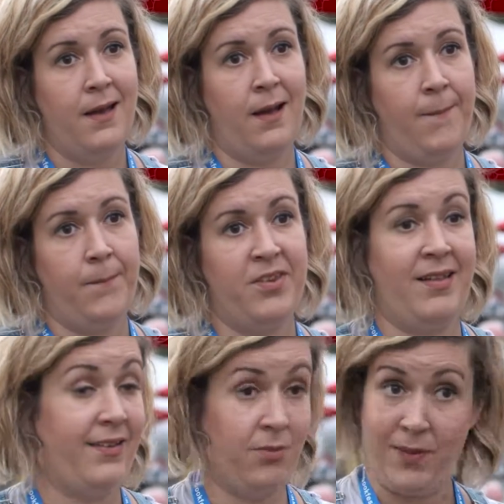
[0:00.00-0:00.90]
So
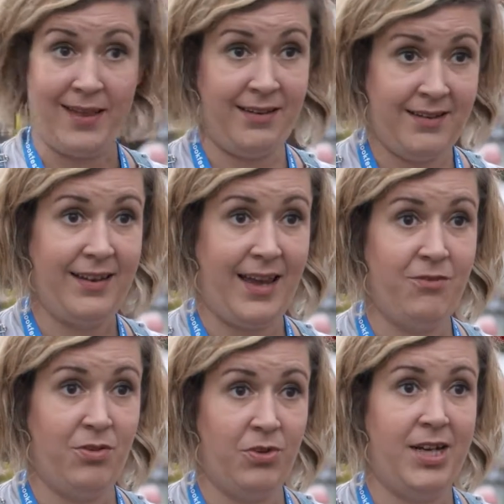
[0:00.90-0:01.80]
that's where the idea came
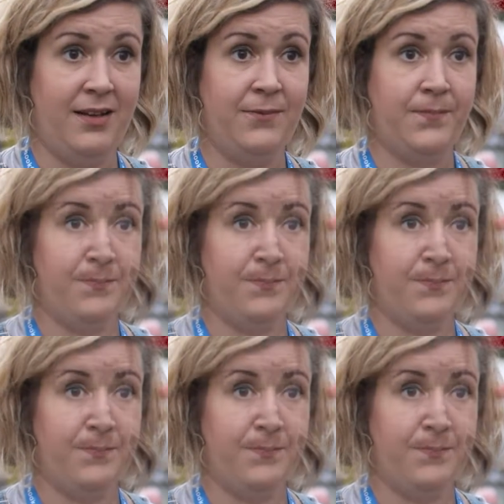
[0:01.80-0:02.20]
from, really.